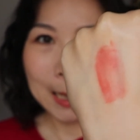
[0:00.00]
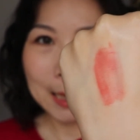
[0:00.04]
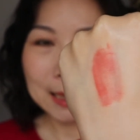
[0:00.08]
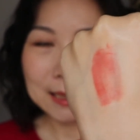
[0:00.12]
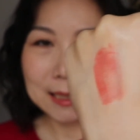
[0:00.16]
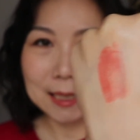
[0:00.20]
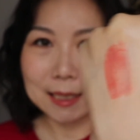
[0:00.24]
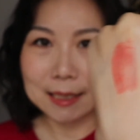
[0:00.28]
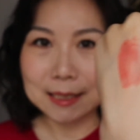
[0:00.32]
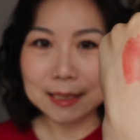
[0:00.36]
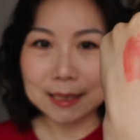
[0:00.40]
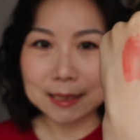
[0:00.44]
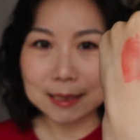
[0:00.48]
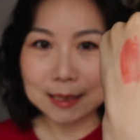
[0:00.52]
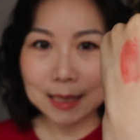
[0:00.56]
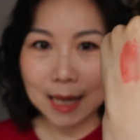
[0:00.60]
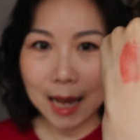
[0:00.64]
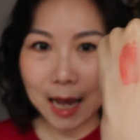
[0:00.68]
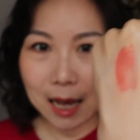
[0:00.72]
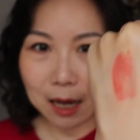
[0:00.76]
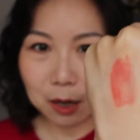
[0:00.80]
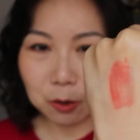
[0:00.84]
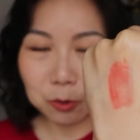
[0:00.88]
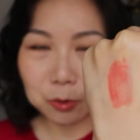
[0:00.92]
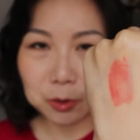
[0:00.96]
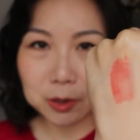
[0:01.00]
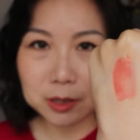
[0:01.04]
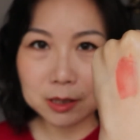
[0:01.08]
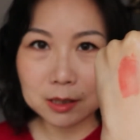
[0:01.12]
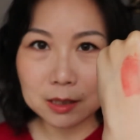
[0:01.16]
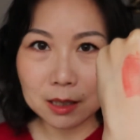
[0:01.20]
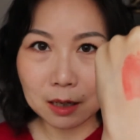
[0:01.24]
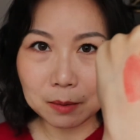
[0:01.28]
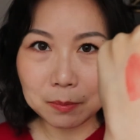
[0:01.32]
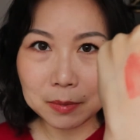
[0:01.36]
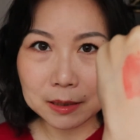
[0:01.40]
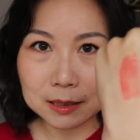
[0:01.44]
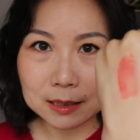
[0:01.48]
this is how
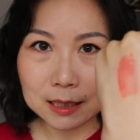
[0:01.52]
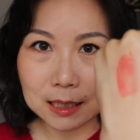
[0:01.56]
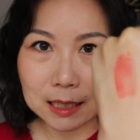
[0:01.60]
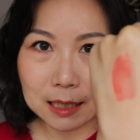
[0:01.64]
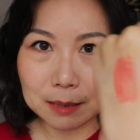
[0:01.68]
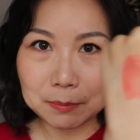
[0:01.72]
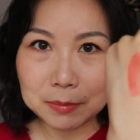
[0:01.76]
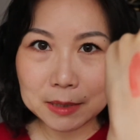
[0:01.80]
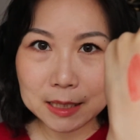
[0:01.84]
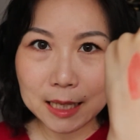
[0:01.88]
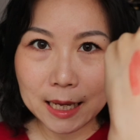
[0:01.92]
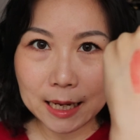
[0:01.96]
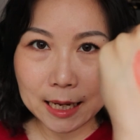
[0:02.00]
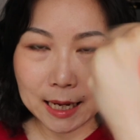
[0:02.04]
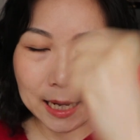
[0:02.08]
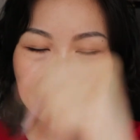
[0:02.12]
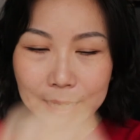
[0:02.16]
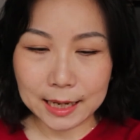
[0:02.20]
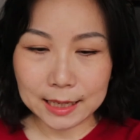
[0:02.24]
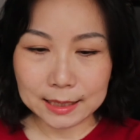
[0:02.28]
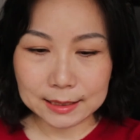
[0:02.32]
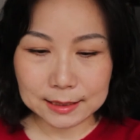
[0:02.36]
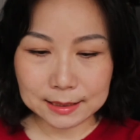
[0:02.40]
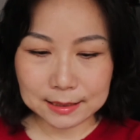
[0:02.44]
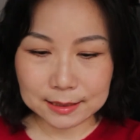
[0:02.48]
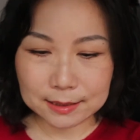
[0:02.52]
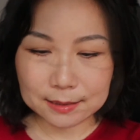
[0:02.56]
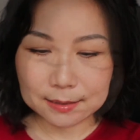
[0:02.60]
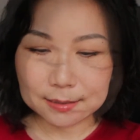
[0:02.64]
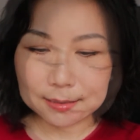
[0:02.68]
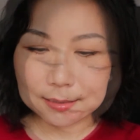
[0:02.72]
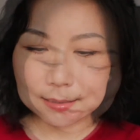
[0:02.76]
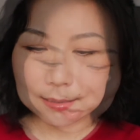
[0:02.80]
stubborn the lipstick is.